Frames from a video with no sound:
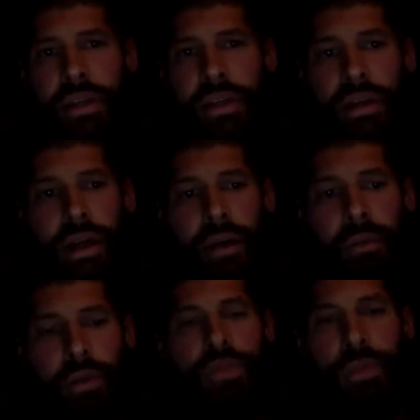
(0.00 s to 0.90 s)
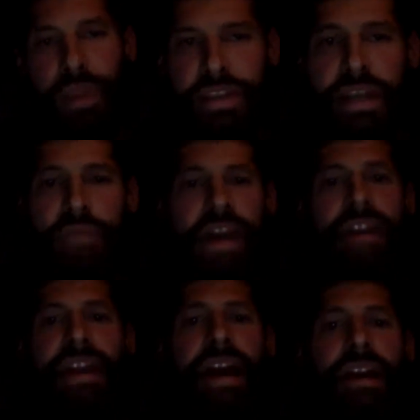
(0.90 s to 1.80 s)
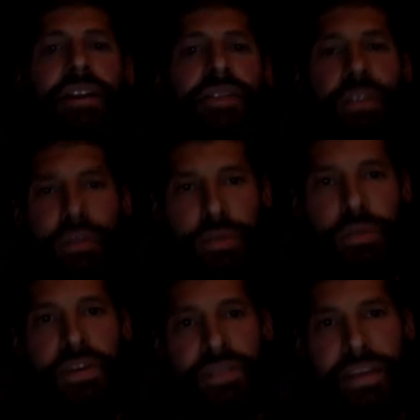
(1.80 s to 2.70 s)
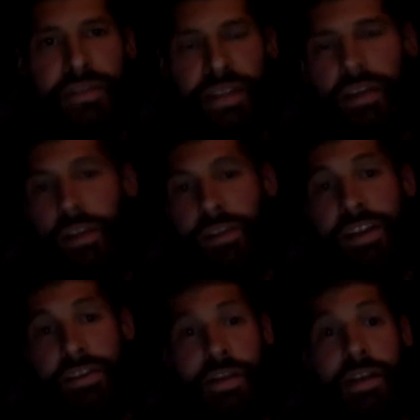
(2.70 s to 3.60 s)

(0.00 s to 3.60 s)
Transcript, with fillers: Um, there was a reason he was had the accolades, and there was a reason he was getting all the attention. So I,